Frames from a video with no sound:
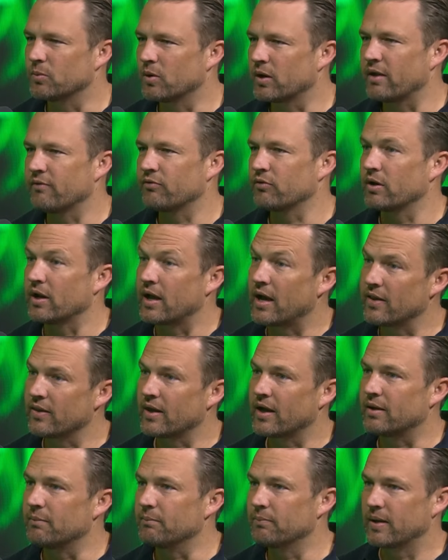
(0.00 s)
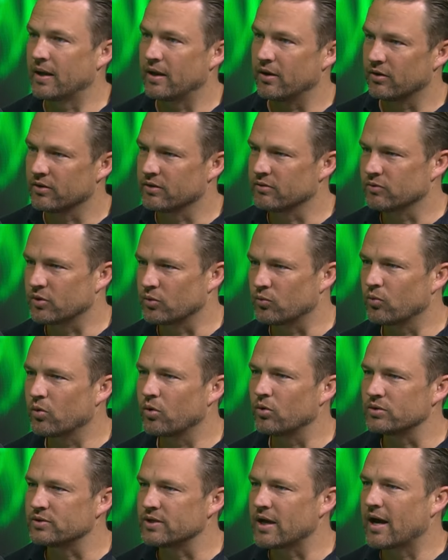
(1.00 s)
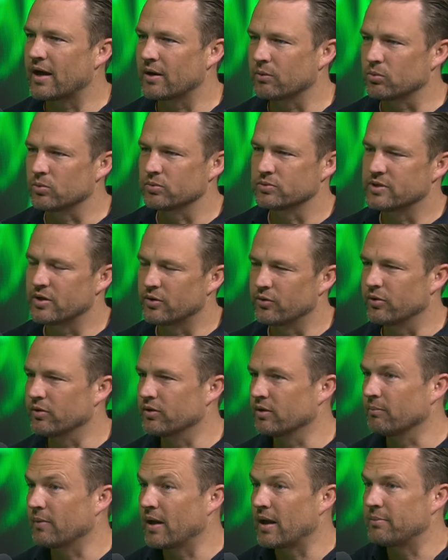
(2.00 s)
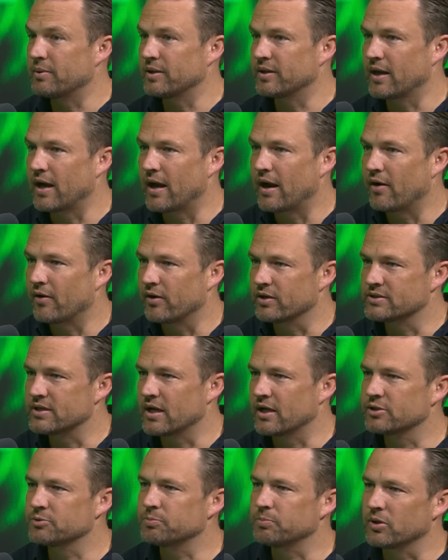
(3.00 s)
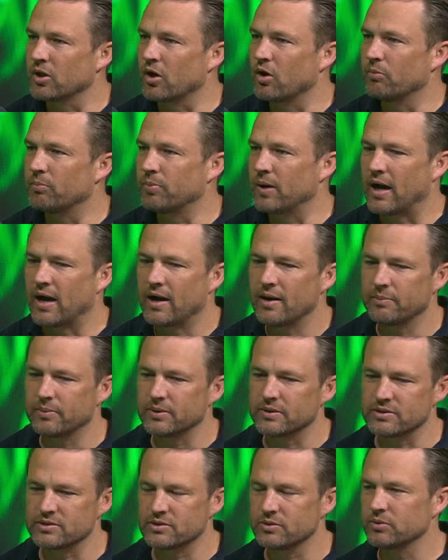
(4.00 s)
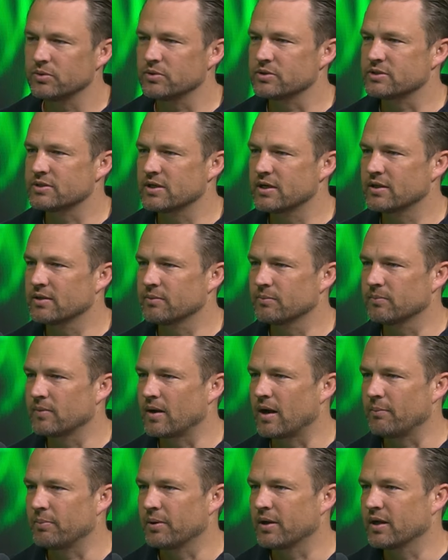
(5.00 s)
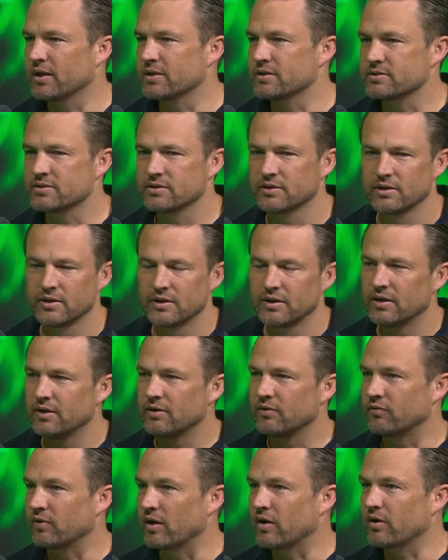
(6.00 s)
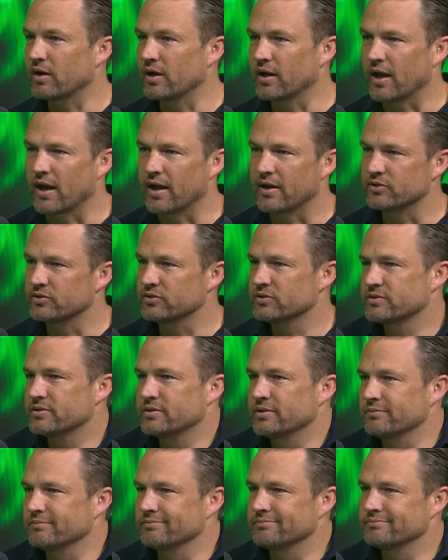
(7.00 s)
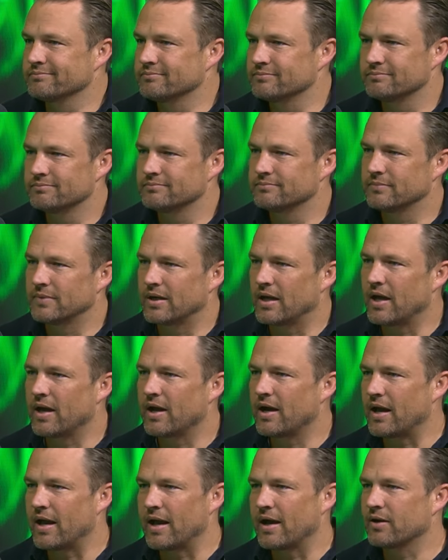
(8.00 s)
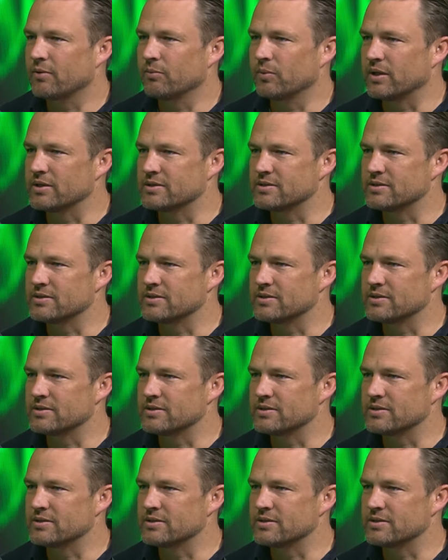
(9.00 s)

and whatever and how they compare, and the raw data will tell you that maybe they are a touch below par, but until you see them up against varying ages, then how can we